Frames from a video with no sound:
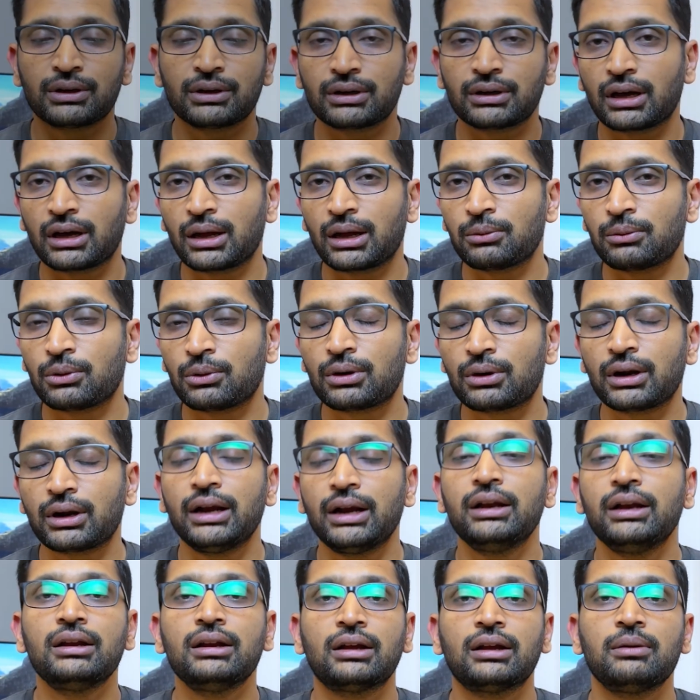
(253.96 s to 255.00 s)
the time, or
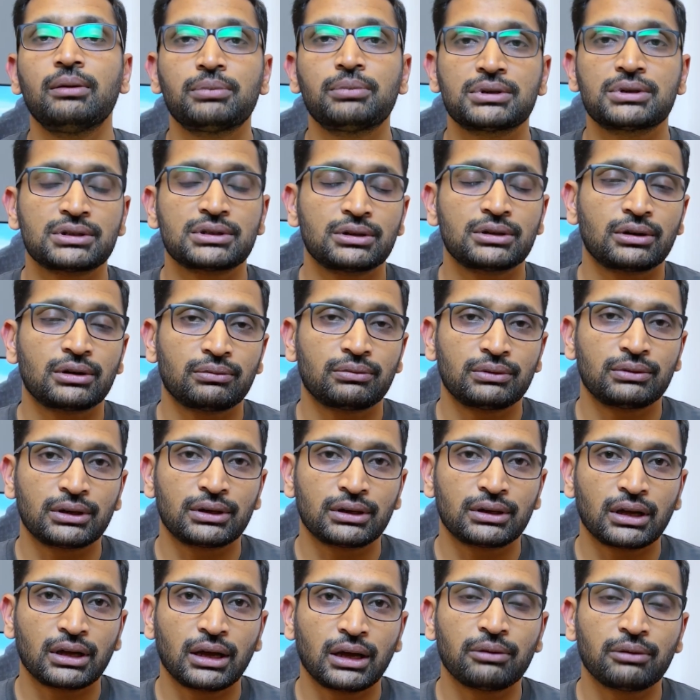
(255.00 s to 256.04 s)
ninety-nine percent of the
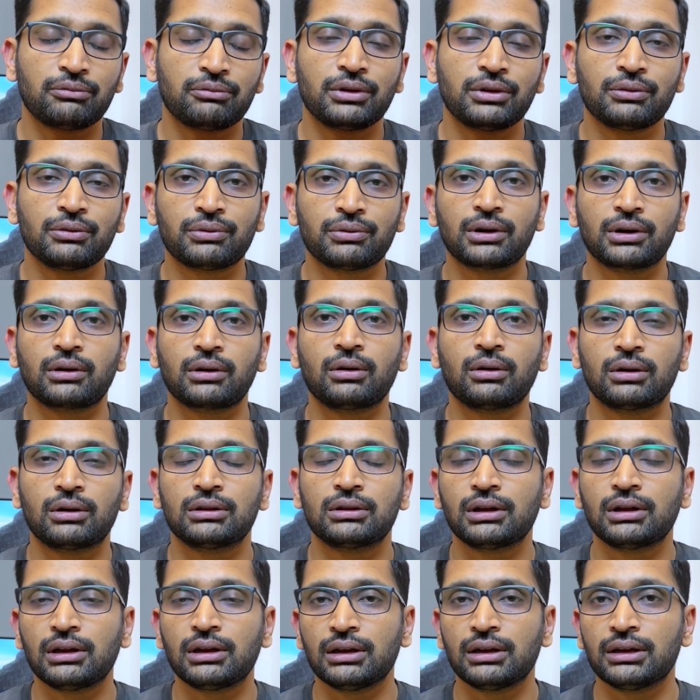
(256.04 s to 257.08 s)
time, we work on
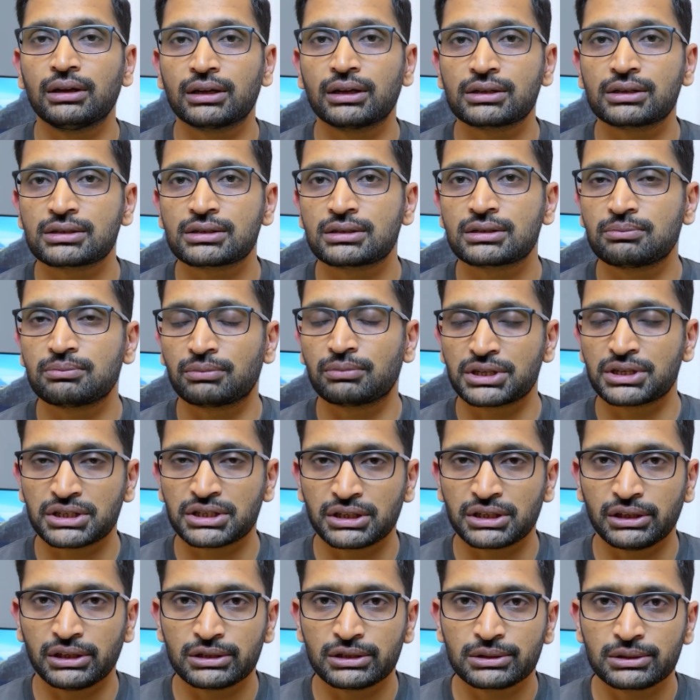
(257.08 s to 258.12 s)
the Linux
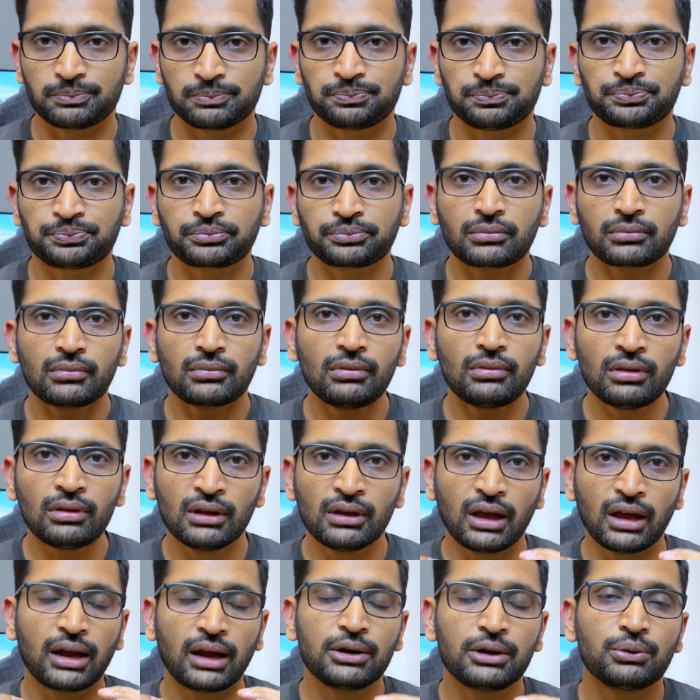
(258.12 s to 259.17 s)
machines.
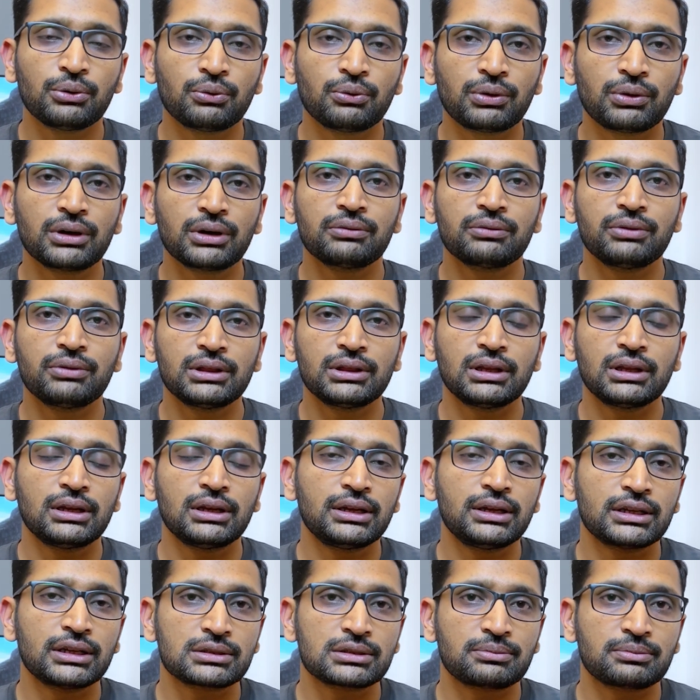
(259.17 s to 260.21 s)
And to work with the
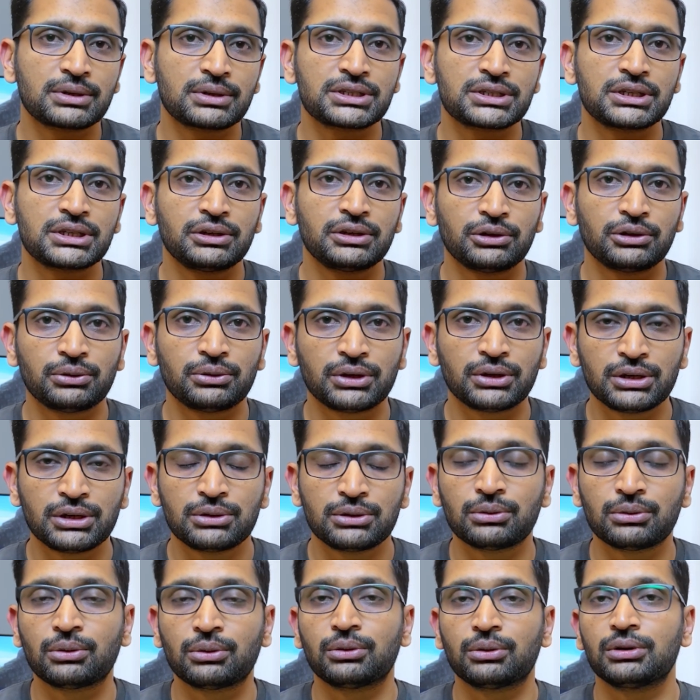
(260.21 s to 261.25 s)
Linux machine, you
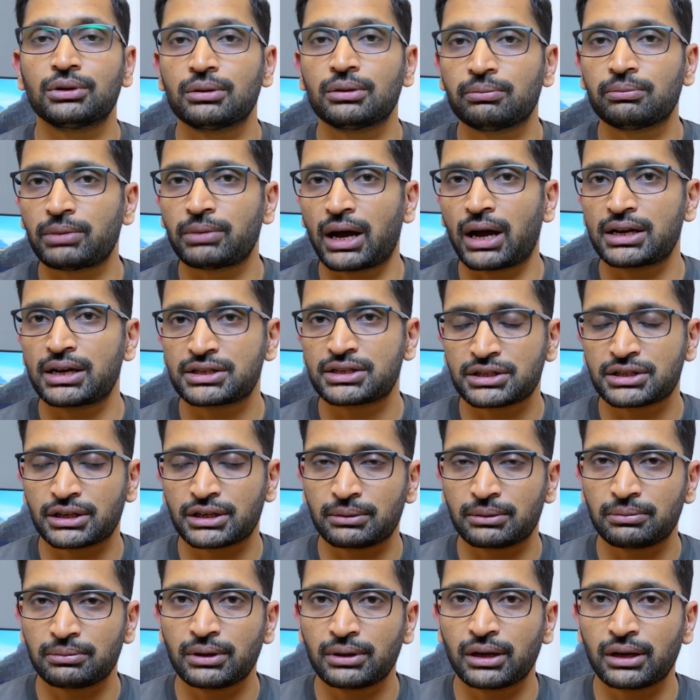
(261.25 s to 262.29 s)
need to know the Bash
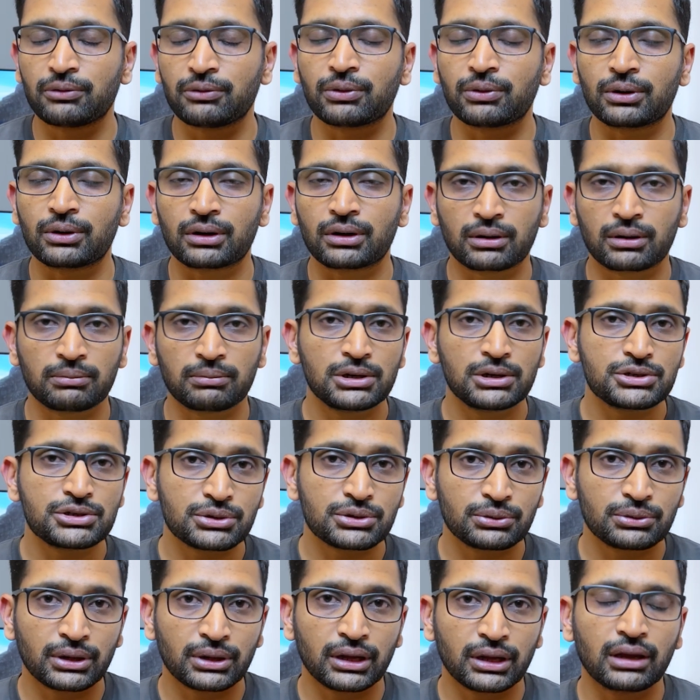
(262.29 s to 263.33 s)
scripting for
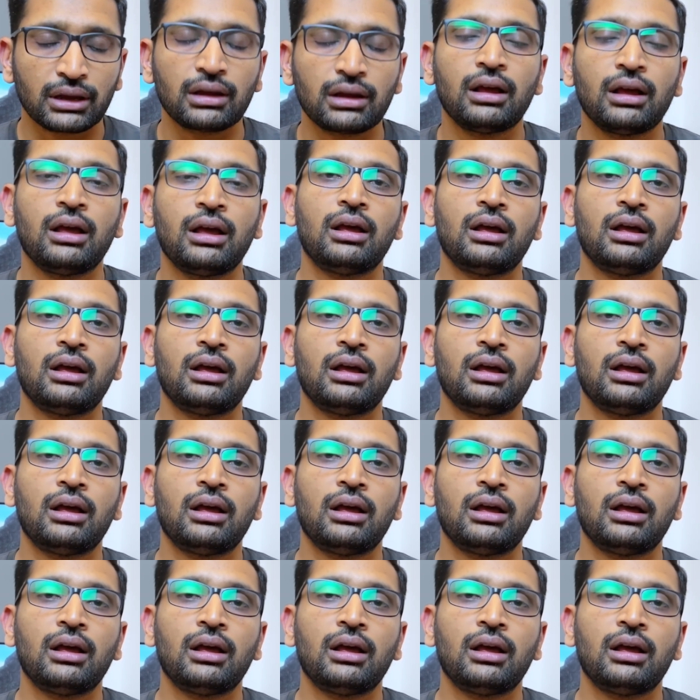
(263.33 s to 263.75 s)
troubleshooting,